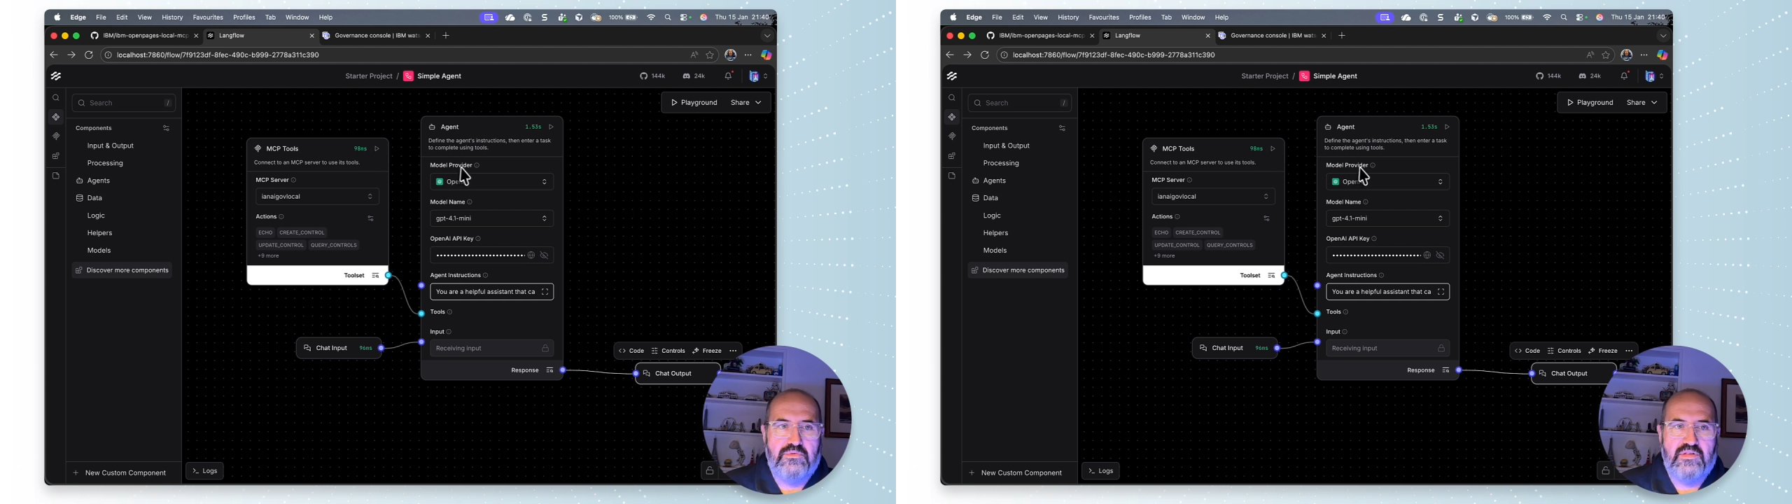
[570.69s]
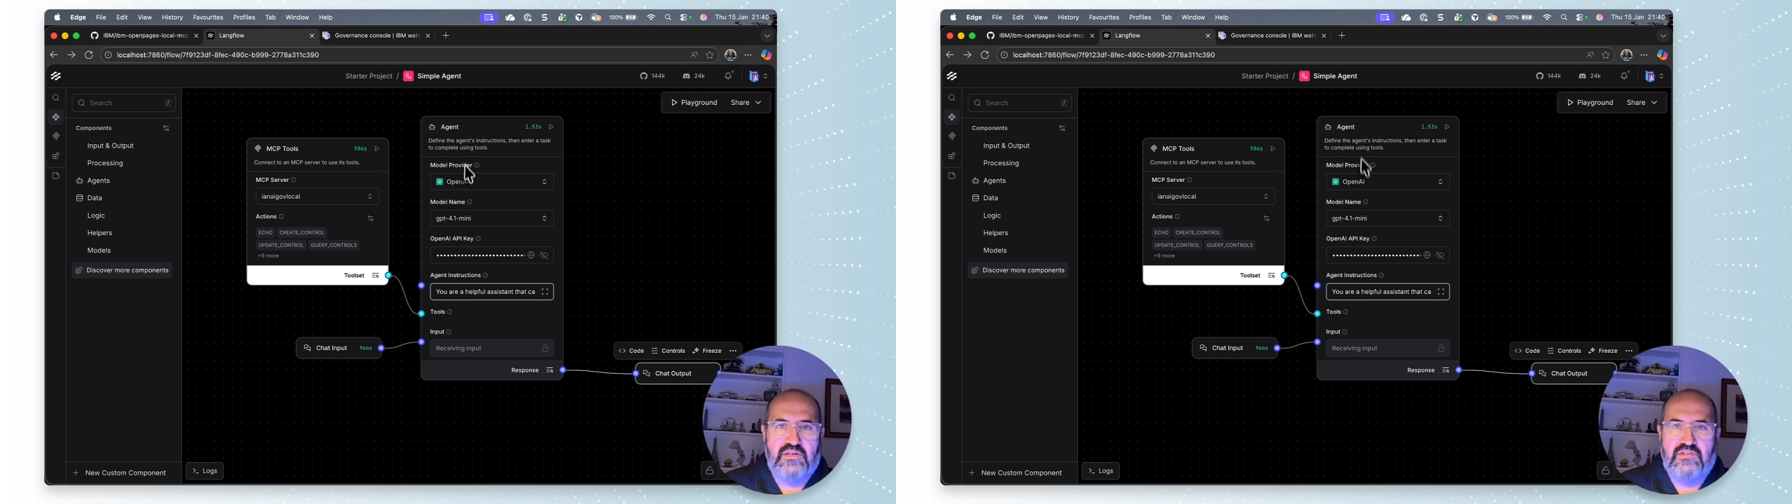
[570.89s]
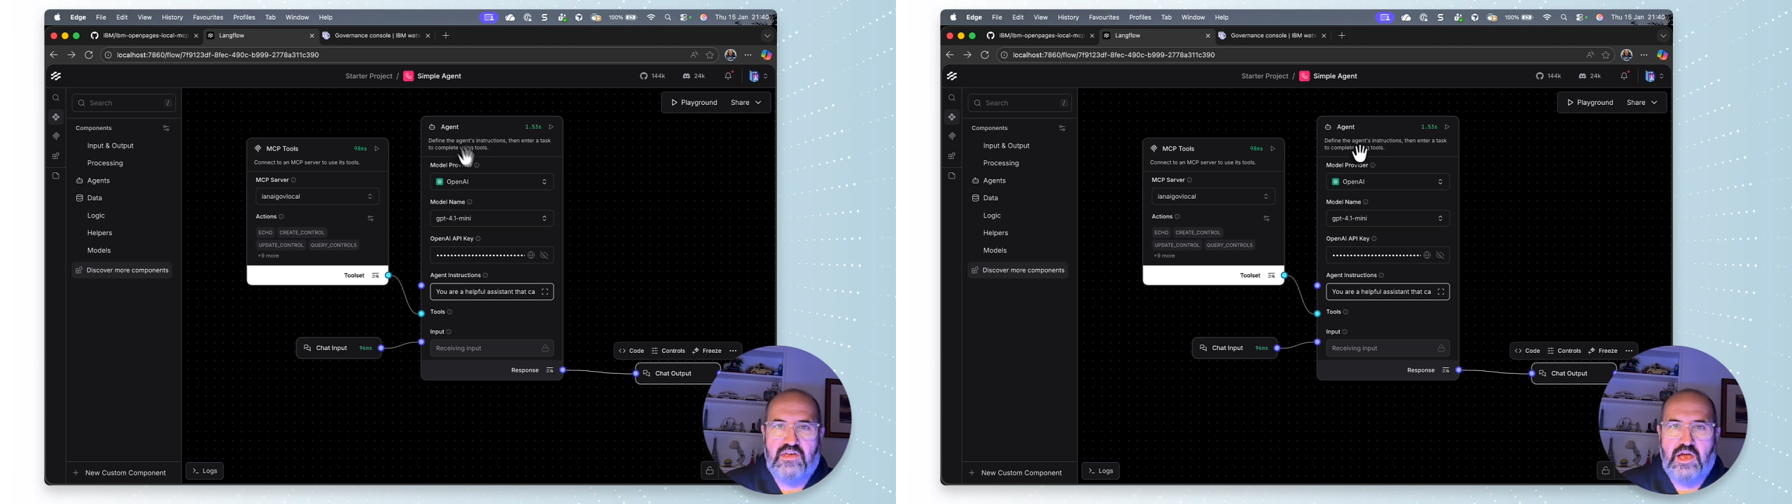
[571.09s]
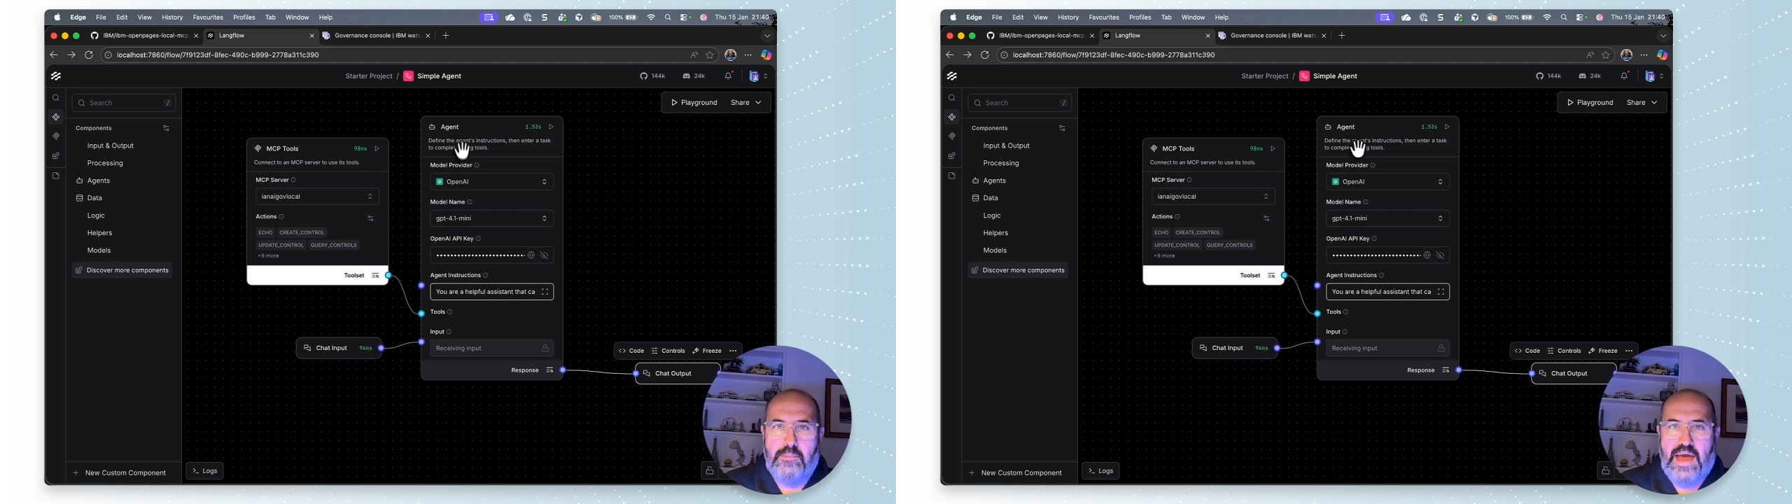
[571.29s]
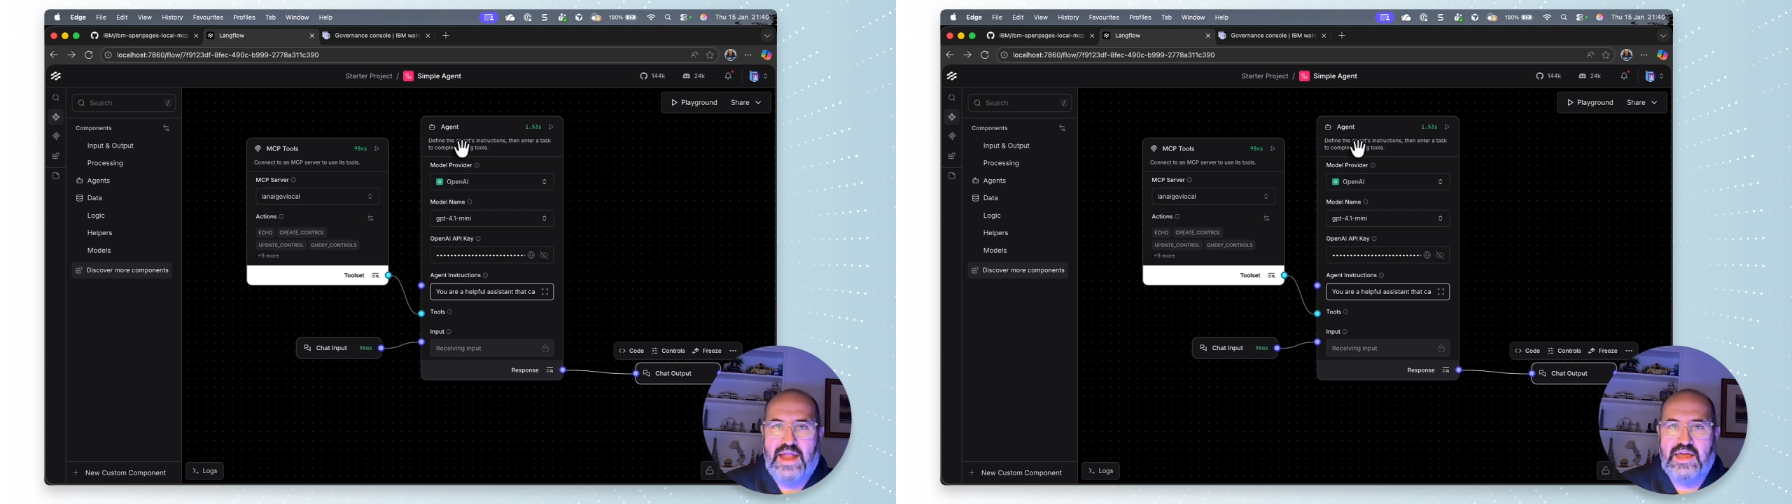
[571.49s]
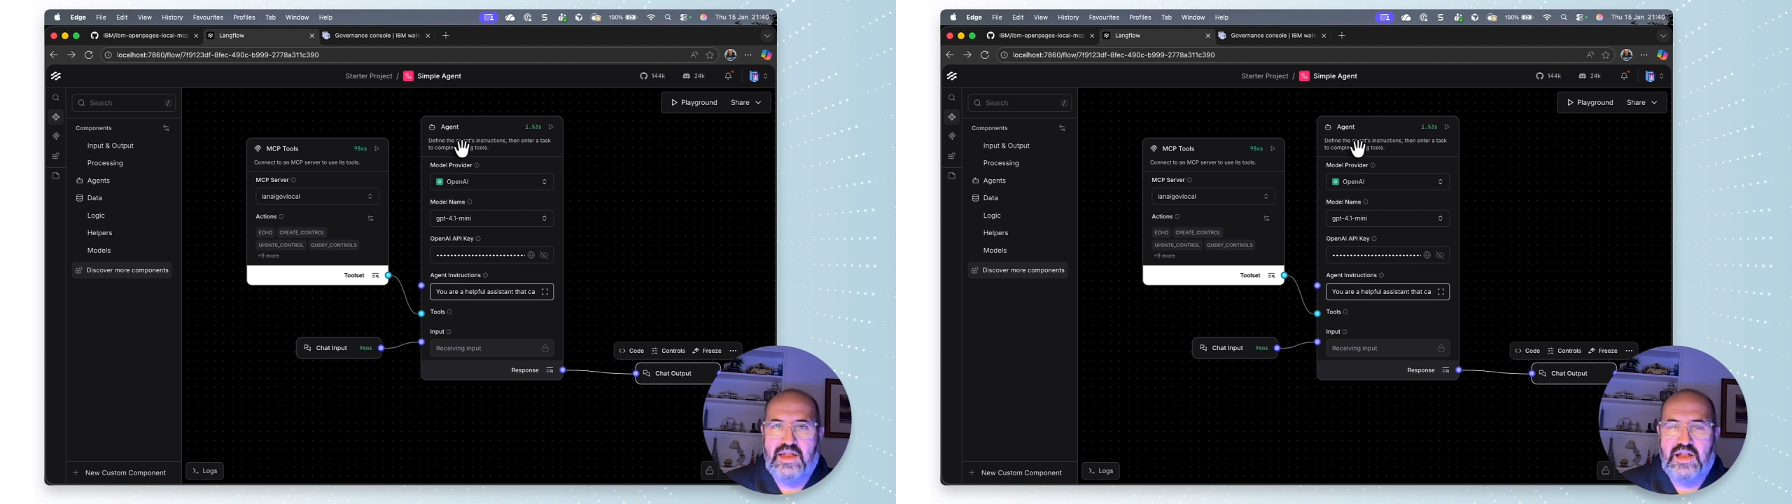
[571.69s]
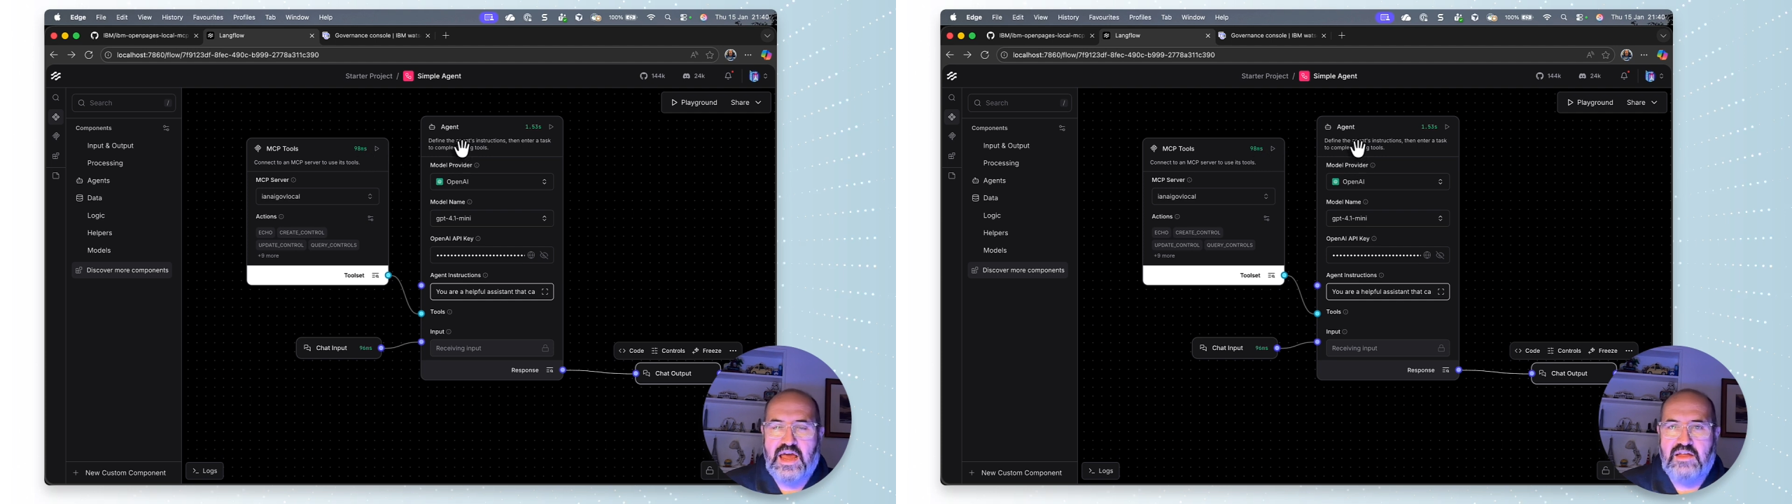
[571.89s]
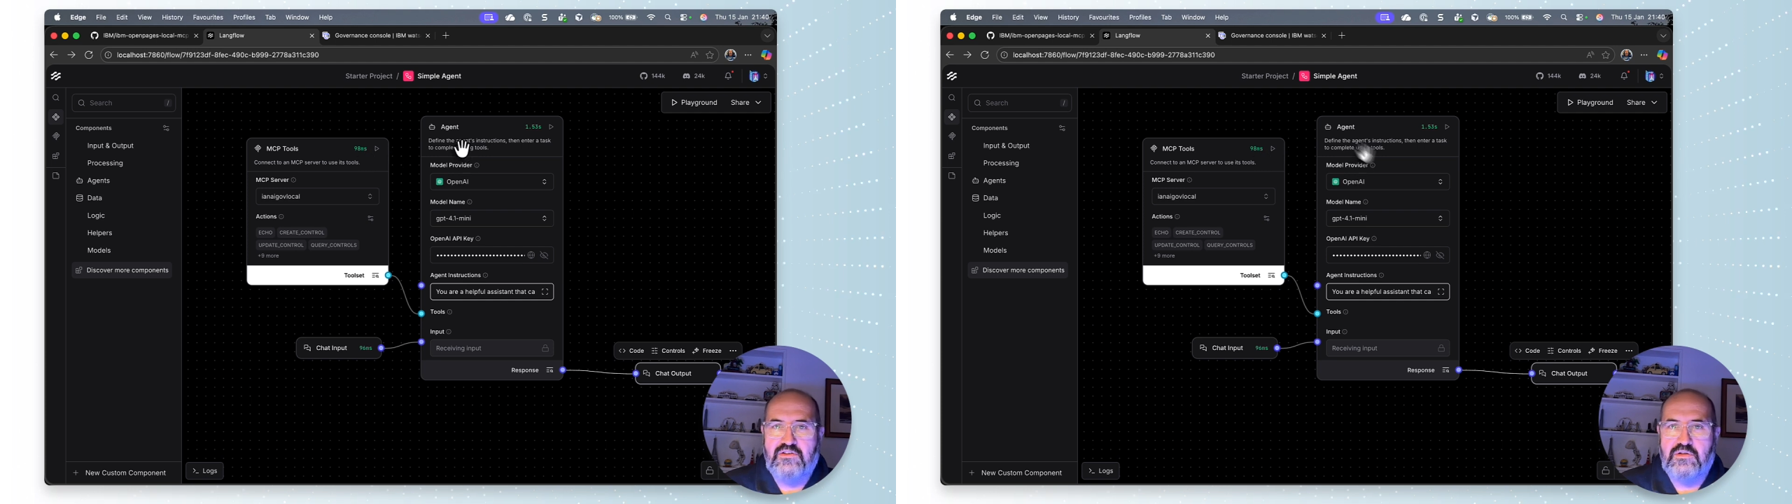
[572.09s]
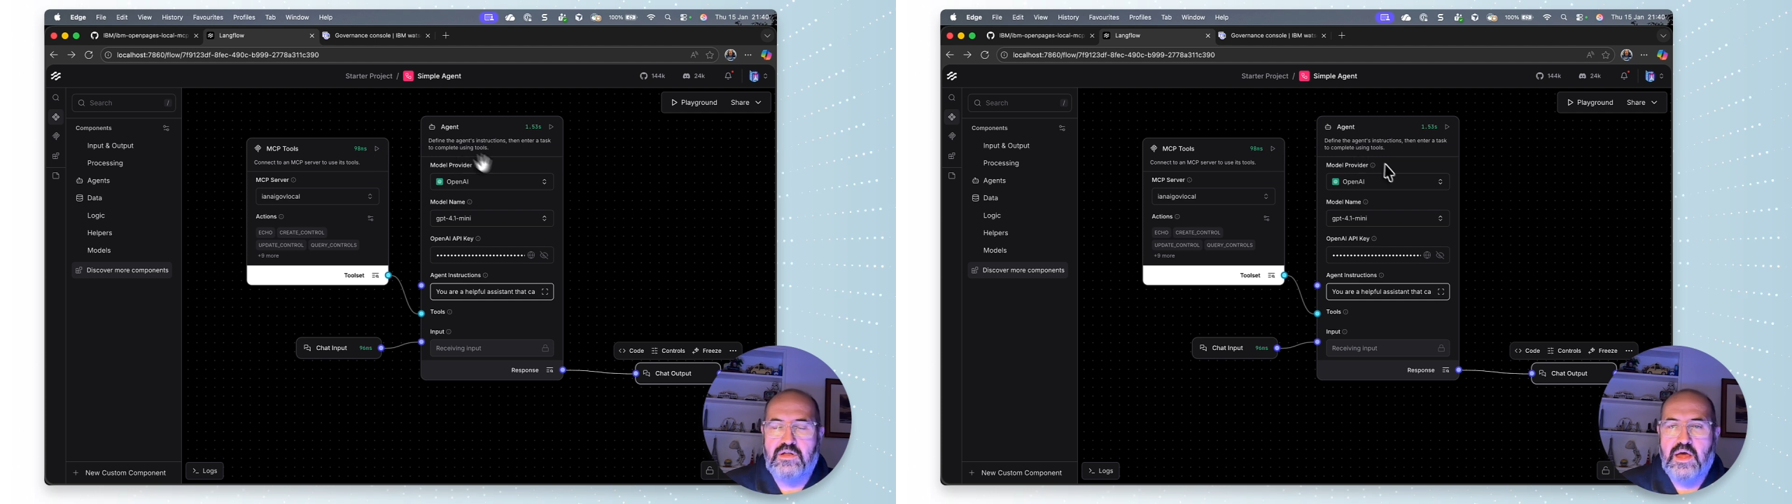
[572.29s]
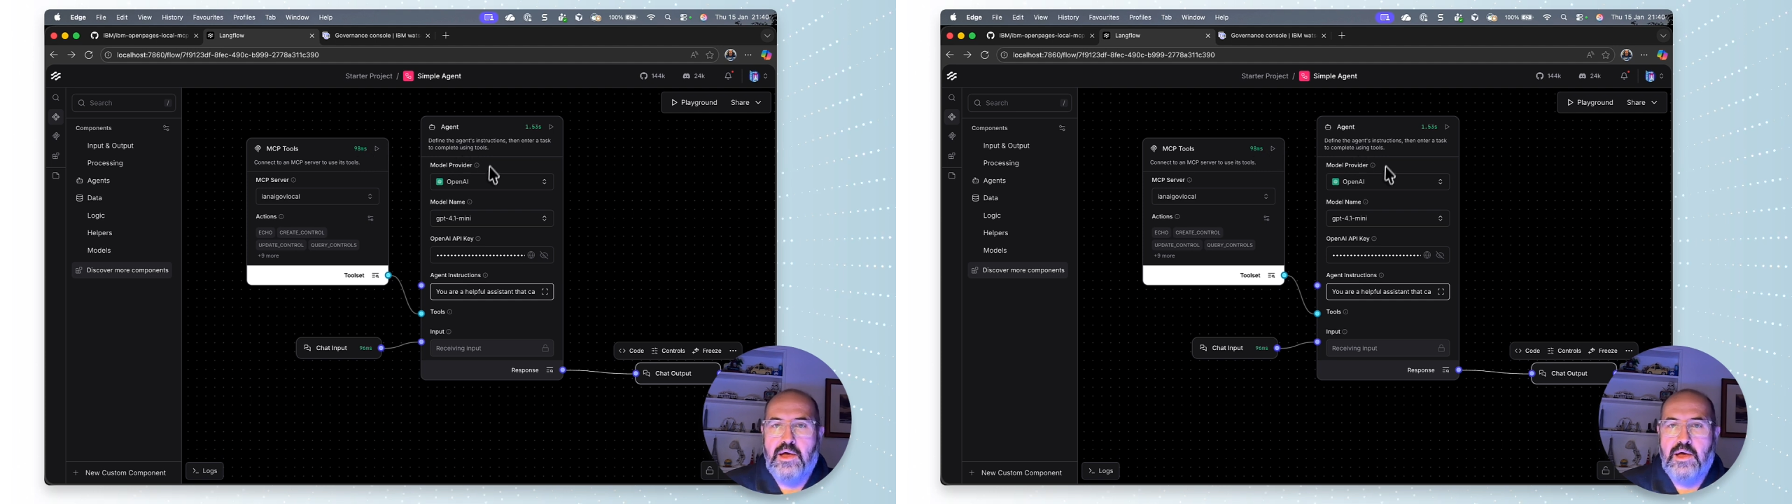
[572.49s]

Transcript: In this case here, I'm adding in an agent.